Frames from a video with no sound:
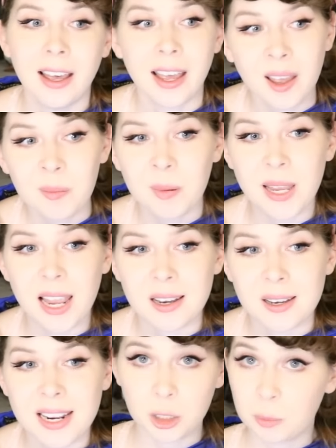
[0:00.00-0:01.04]
A happy
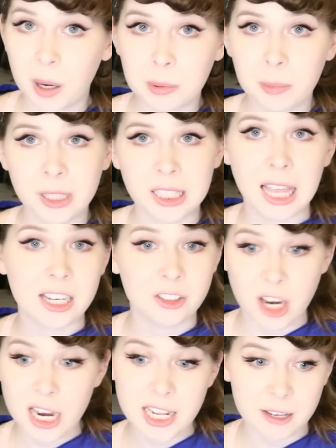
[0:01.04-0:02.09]
ending. You're probably like
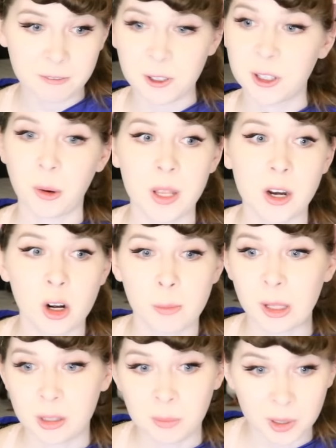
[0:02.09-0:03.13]
Jenny if you're going on
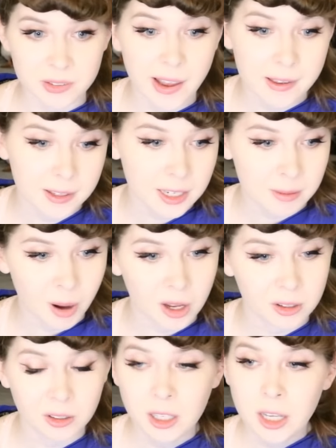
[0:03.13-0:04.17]
about the mortality
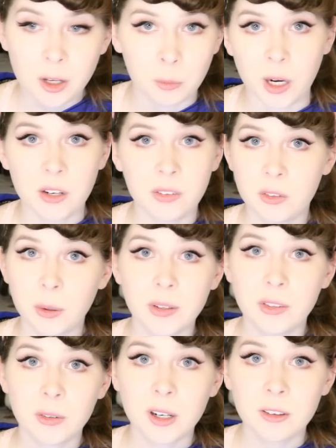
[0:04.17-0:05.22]
model. Where does Toy
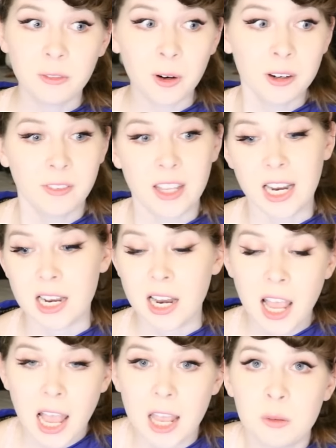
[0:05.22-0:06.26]
Story 4 fit in?
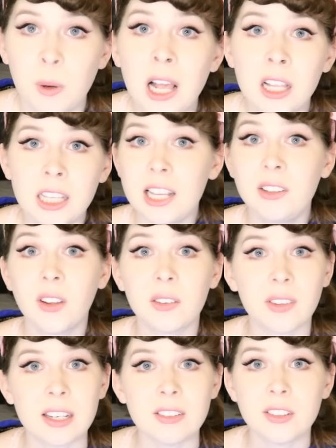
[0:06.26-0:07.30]
And well, it
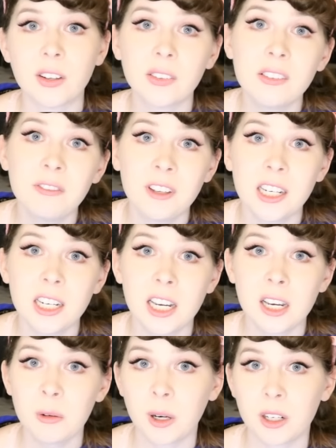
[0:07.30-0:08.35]
doesn't. It doesn't fit in
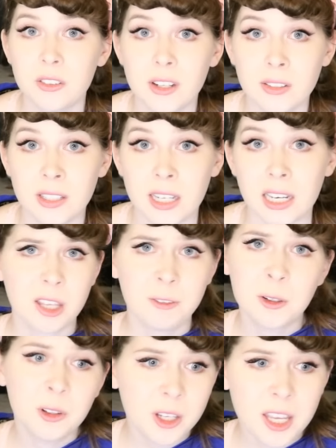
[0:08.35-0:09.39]
anywhere, does it?
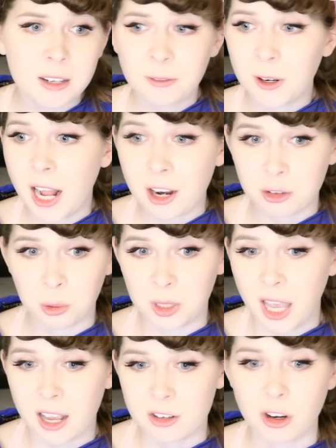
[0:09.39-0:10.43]
If you're looking for an actual
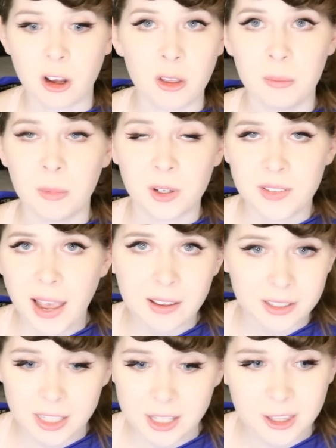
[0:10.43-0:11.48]
catch-all, the
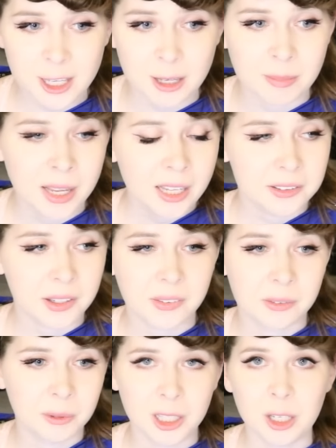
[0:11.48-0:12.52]
mortality theme
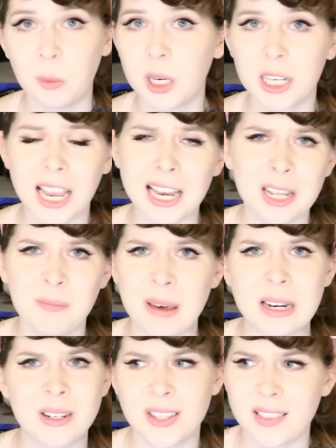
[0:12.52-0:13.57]
doesn't really work any
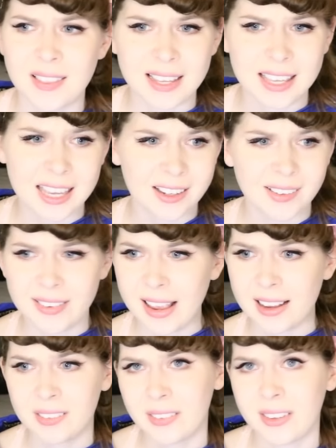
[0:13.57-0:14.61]
better than the kids
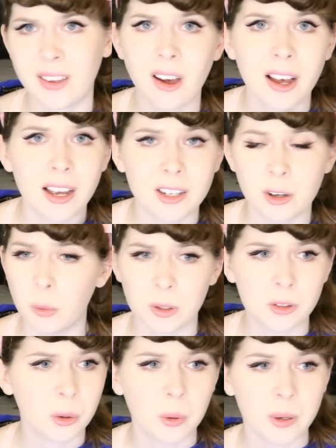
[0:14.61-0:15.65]
as God
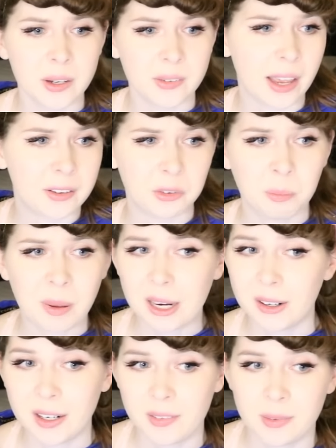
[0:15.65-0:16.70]
or toys as
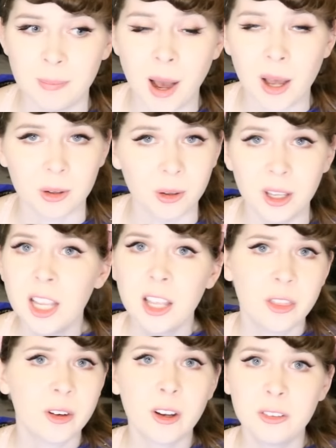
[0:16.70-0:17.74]
parents model.
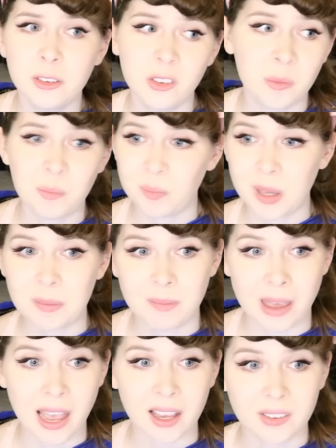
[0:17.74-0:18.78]
They're all just a big
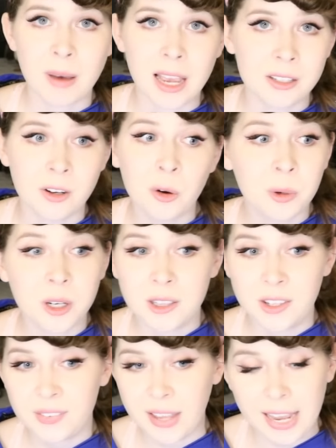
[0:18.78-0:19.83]
mess. I know we're
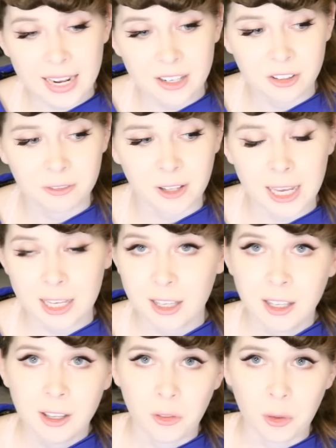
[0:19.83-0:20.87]
in this age of like
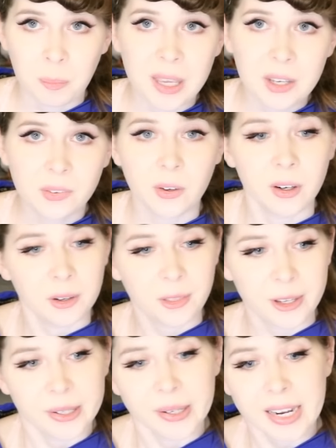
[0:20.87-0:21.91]
the Pixar
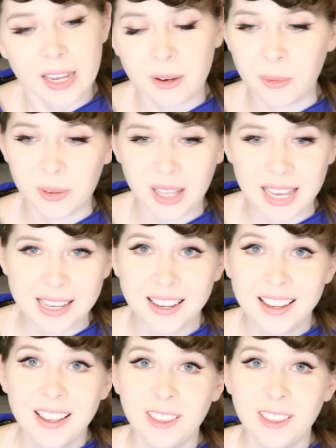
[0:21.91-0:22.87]
theory, or like